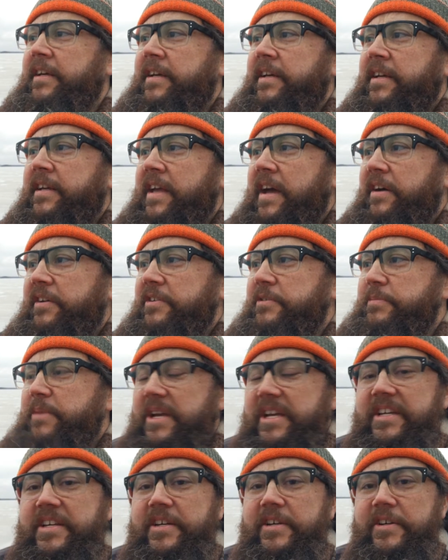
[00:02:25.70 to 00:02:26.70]
Callander
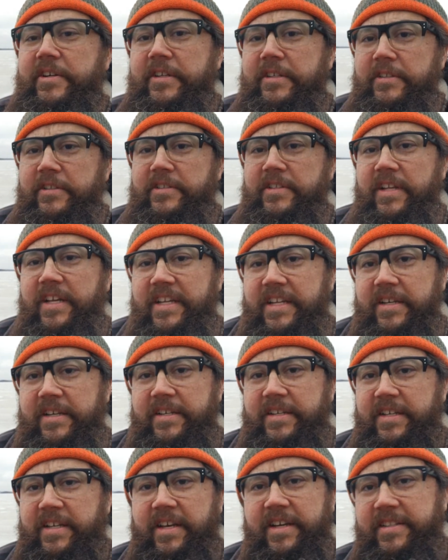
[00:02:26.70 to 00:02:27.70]
Bay here, and it looked like
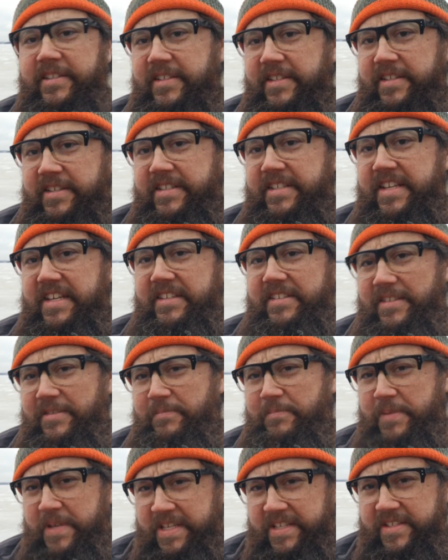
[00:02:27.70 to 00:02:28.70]
a
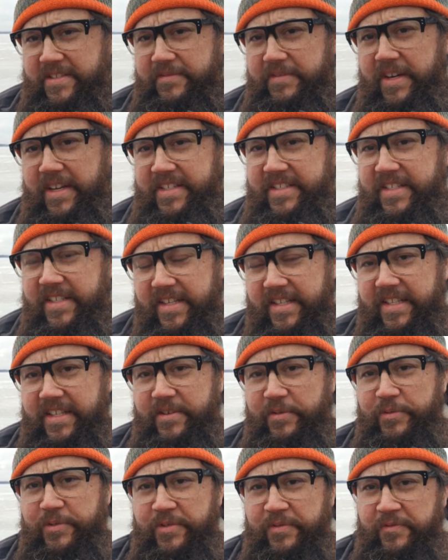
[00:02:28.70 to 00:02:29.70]
decent piece of ice. I think
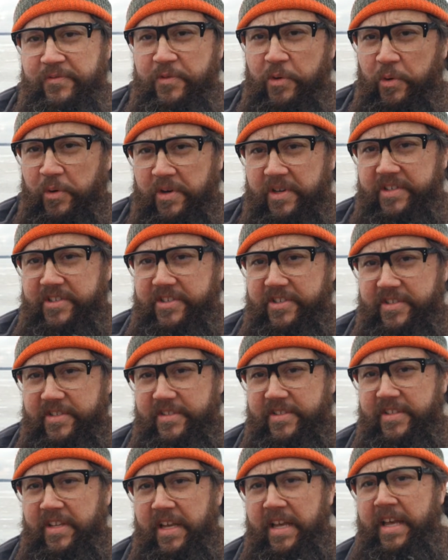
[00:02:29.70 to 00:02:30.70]
it was 4
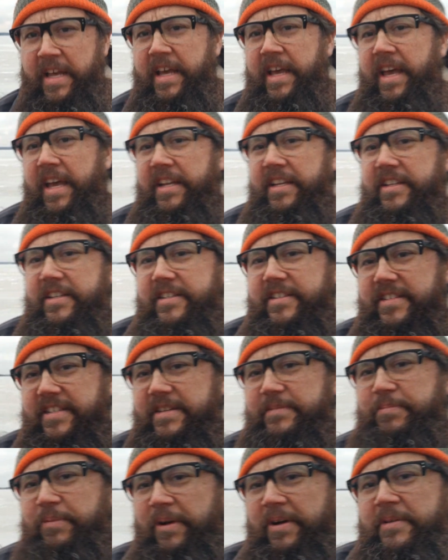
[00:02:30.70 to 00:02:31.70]
inches, and you can
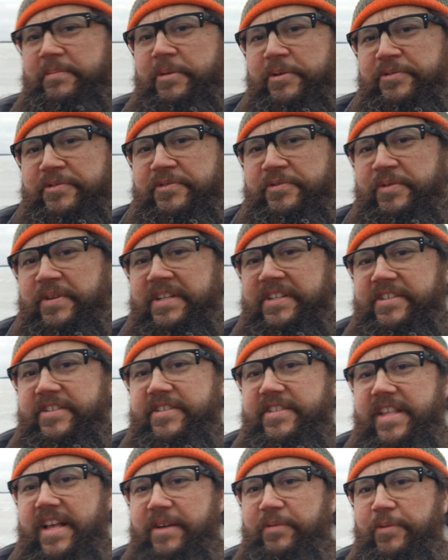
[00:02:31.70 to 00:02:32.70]
see probably about 3
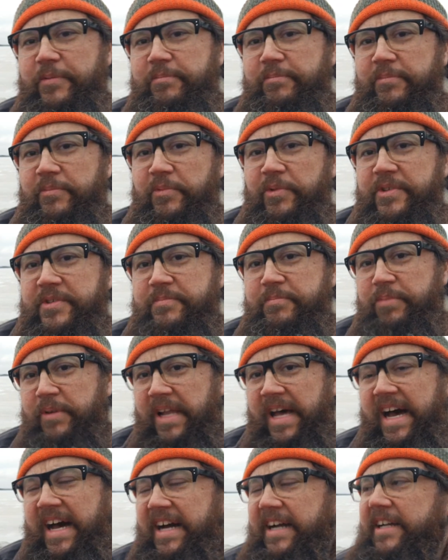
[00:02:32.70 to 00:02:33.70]
inches of that was
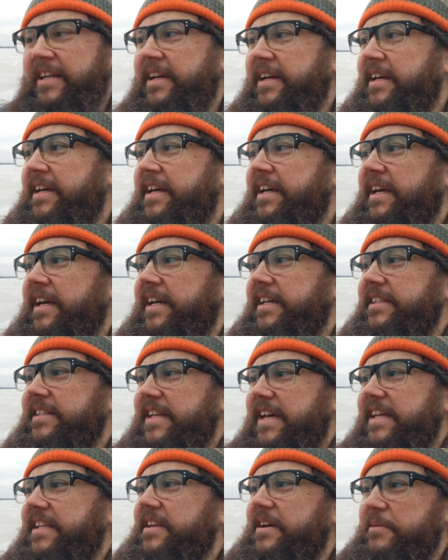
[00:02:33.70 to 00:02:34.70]
black, and
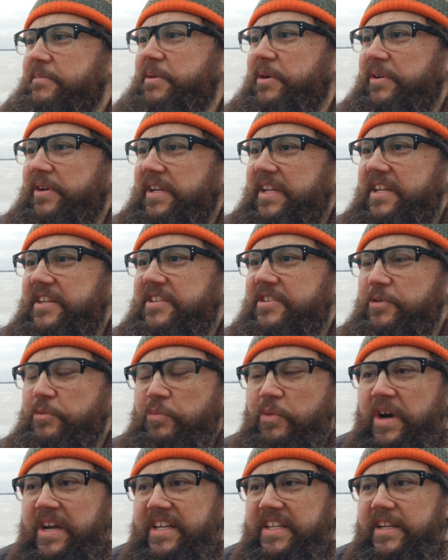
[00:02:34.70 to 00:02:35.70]
then about an inch of
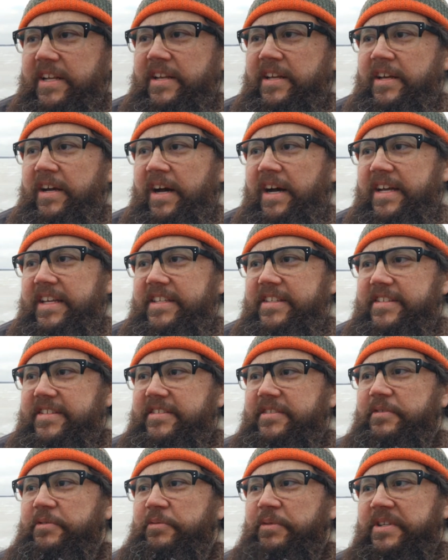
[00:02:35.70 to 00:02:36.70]
white
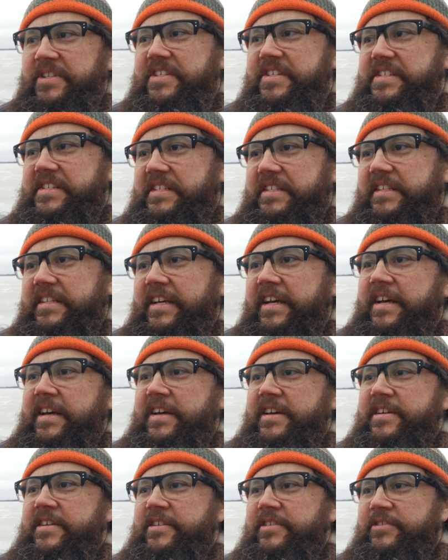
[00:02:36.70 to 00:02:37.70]
ice, which isn't
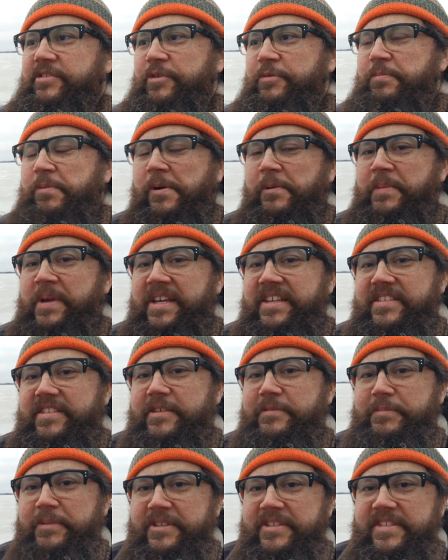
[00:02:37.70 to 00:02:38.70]
super
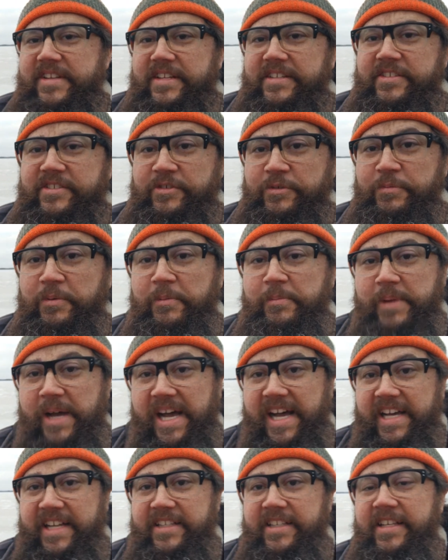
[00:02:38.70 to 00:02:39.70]
amazing, but it's not super
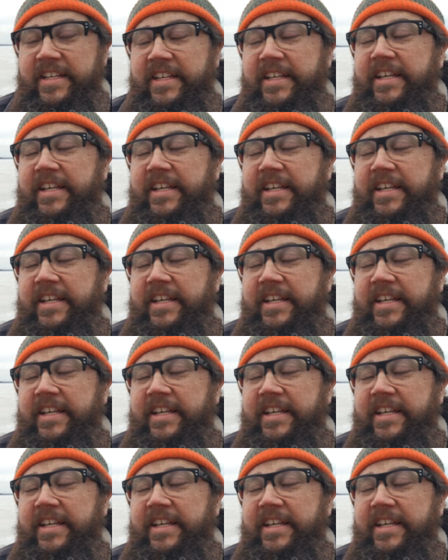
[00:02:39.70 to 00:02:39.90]
bad.